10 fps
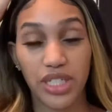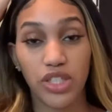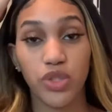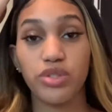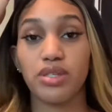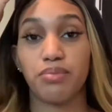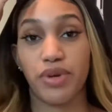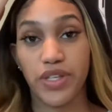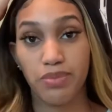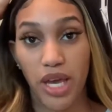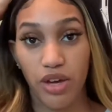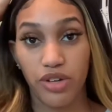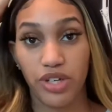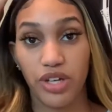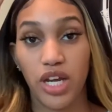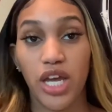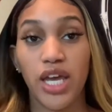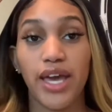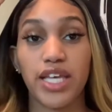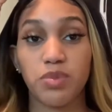use some pressed powder,
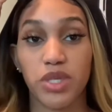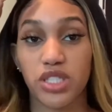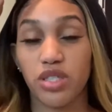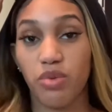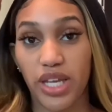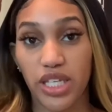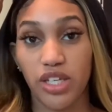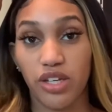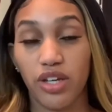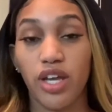especially right here.